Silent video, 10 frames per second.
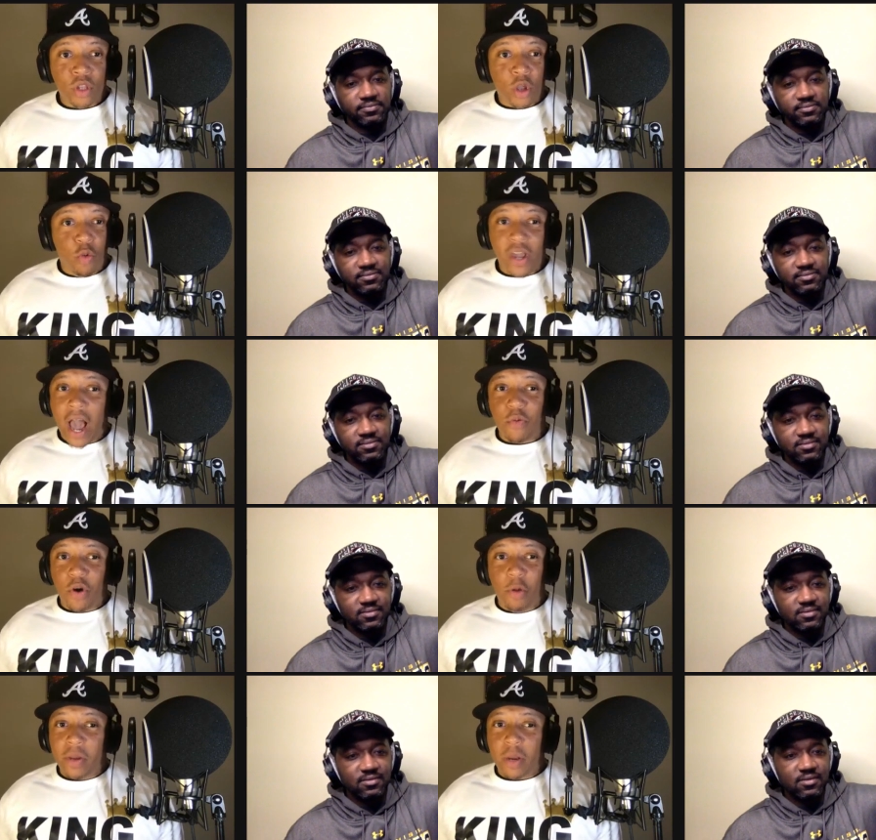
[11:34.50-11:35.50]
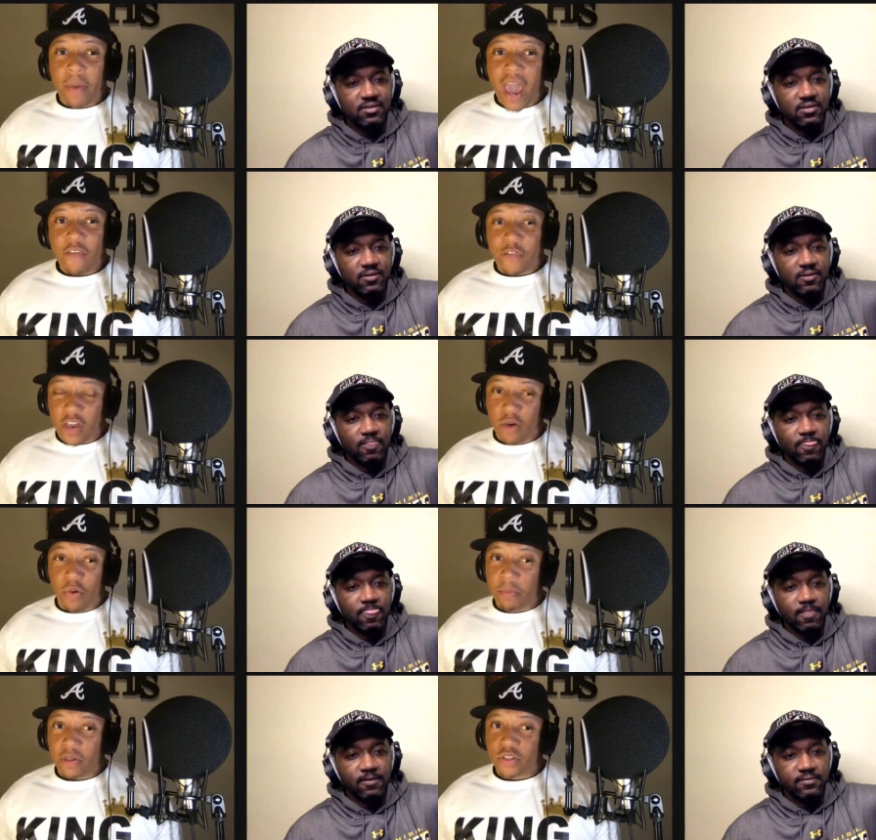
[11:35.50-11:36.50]
Speaker 1: We got room in the backfield
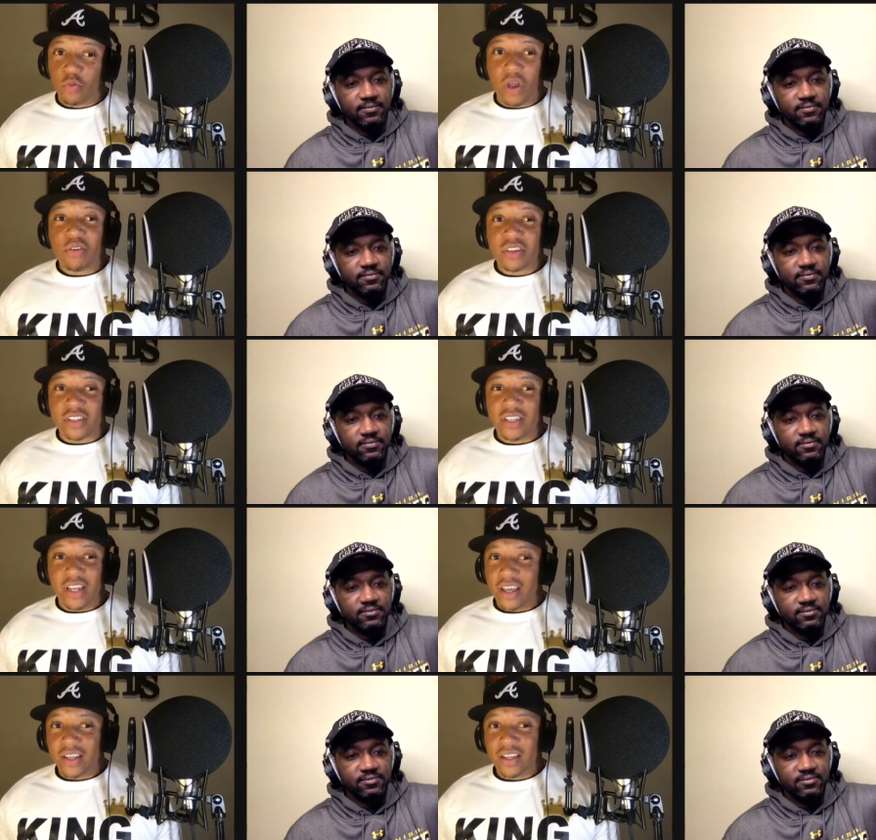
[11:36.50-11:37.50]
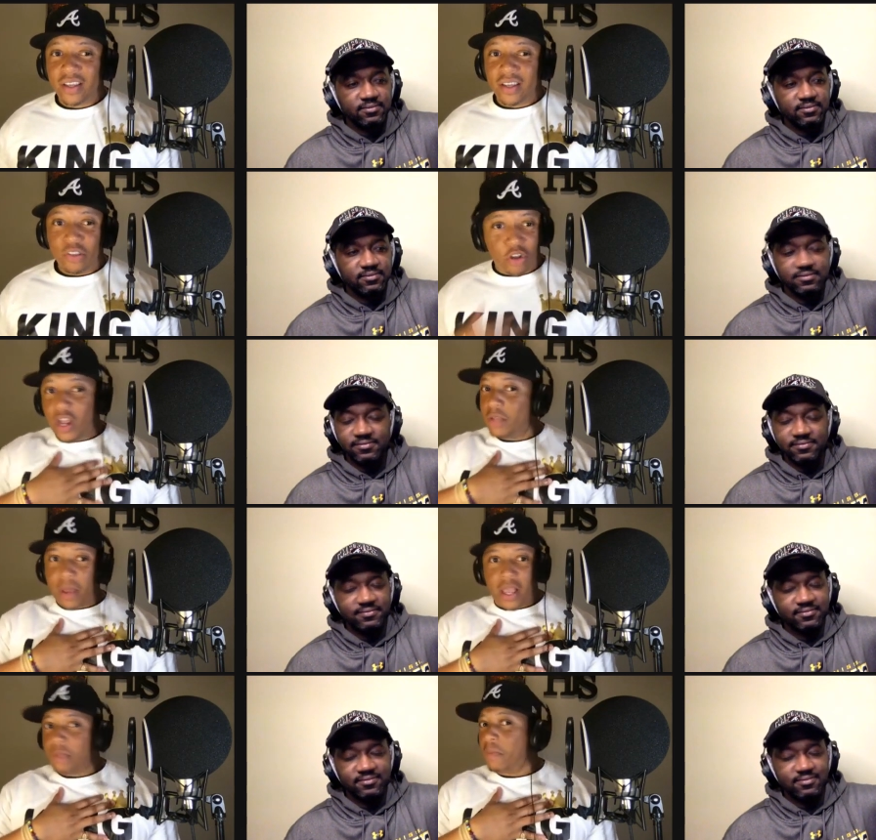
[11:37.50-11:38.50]
with Mr. Wilkinson now. No, that's
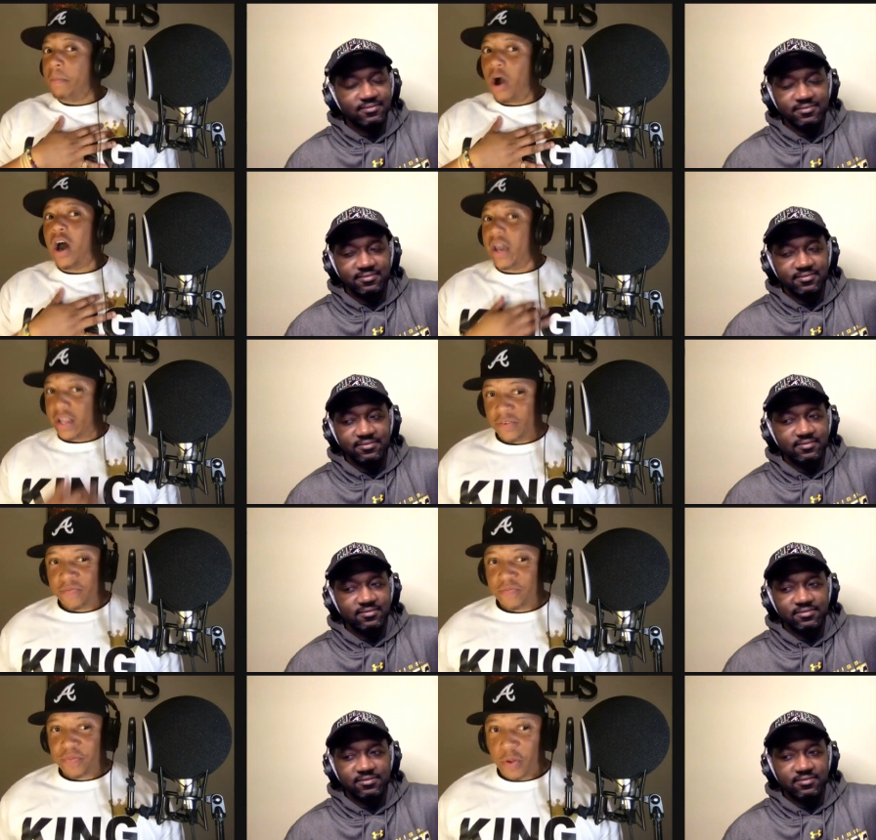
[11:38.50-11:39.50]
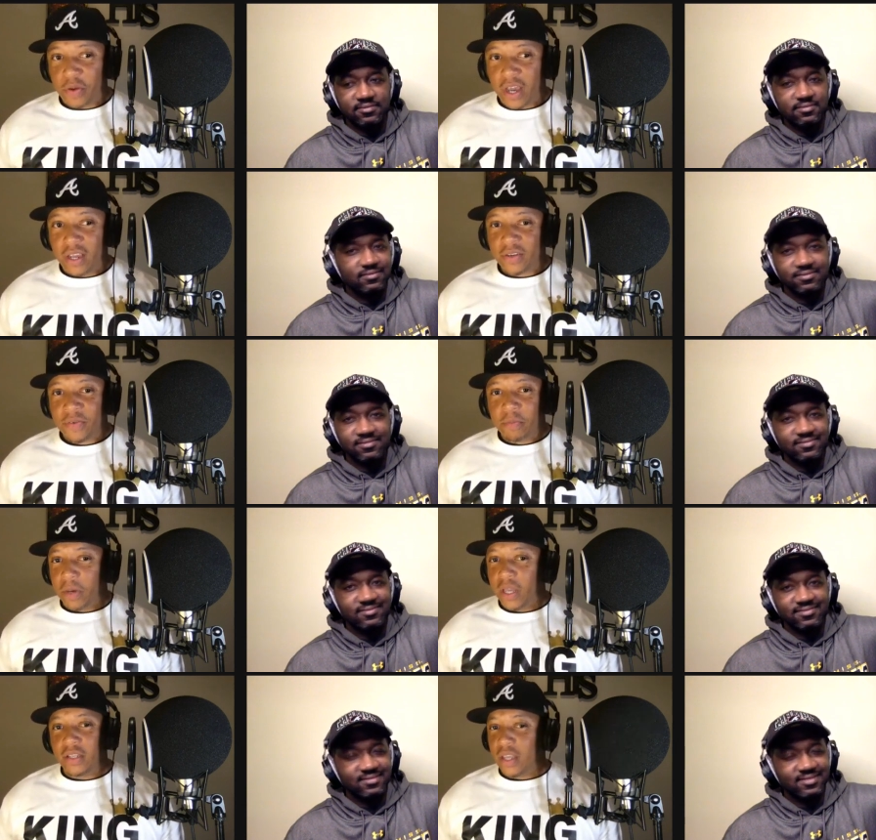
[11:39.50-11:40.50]
that's my boy. Okay,
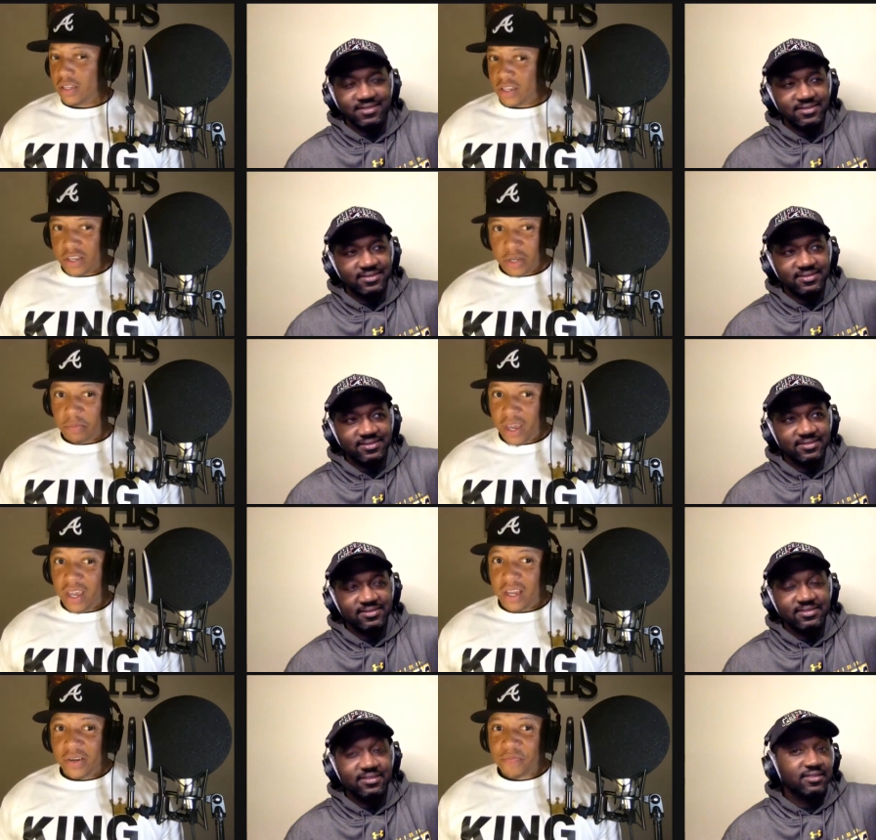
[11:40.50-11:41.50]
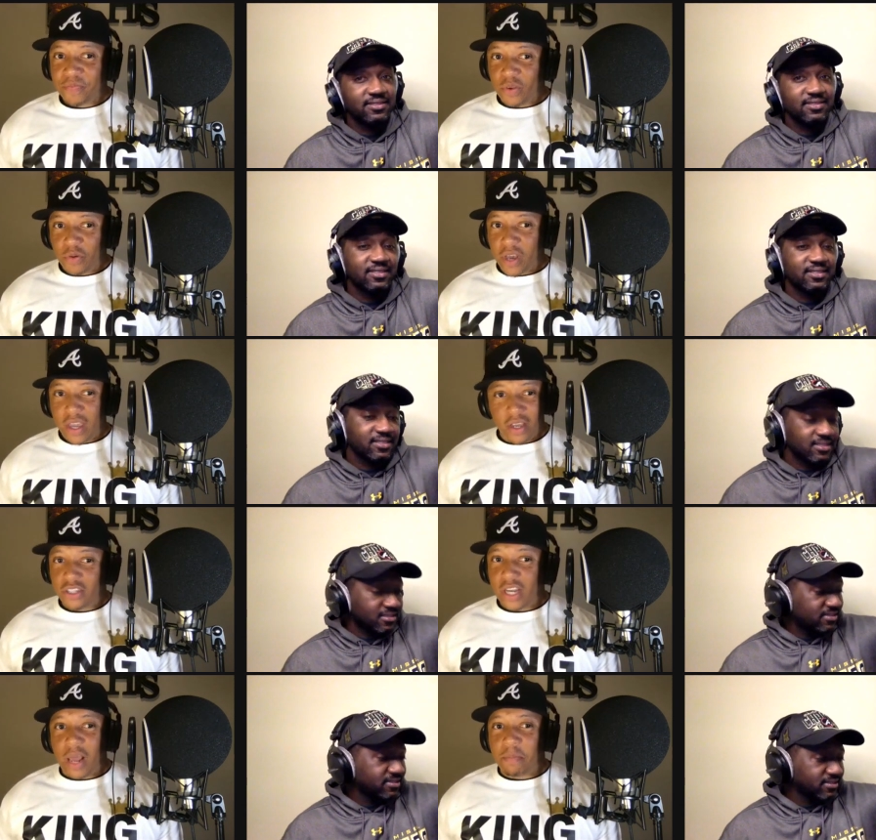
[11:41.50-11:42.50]
but he's a, he's a good man. Okay, he'll
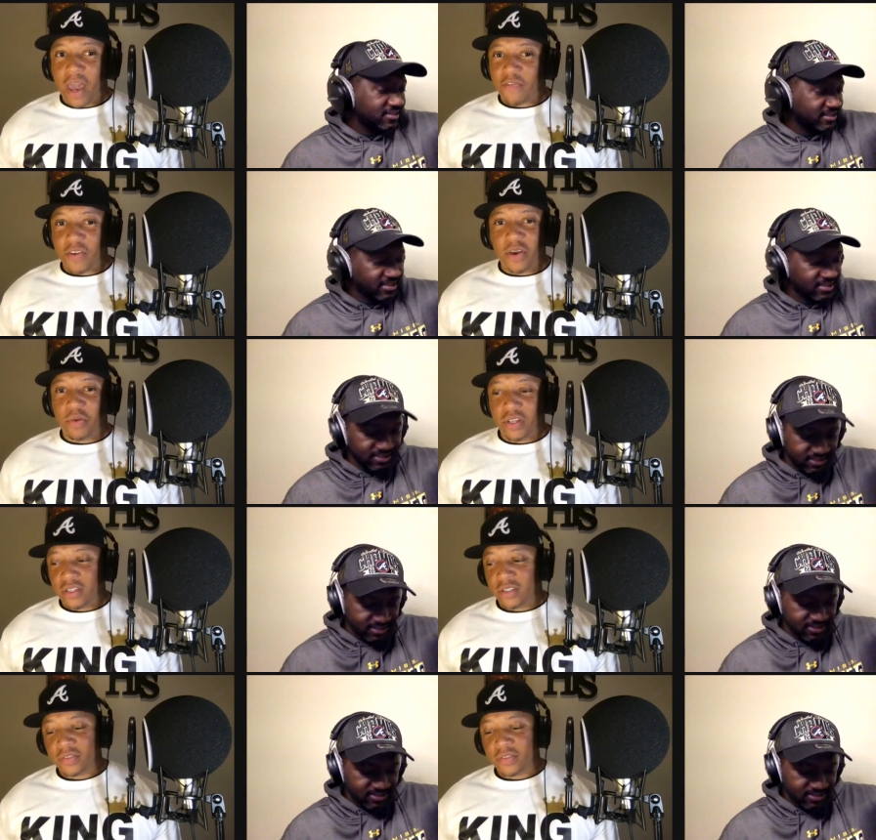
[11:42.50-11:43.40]
share that backfield with you.